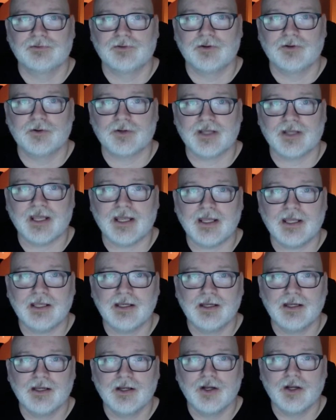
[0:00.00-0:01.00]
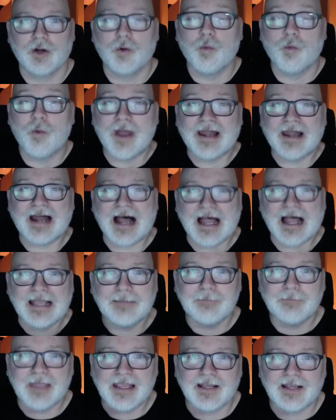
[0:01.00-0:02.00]
Okay? When I
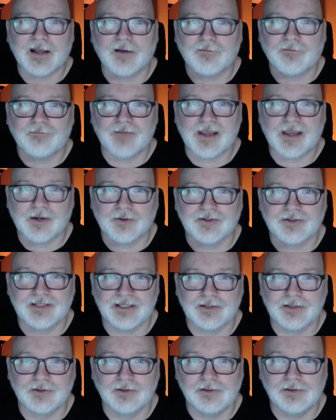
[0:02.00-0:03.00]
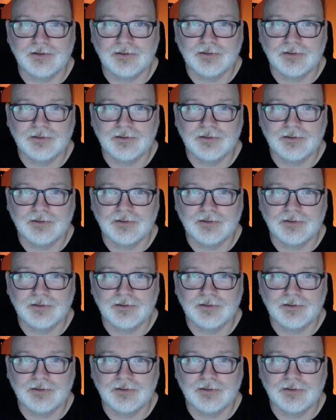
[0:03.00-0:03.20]
make a fair deal,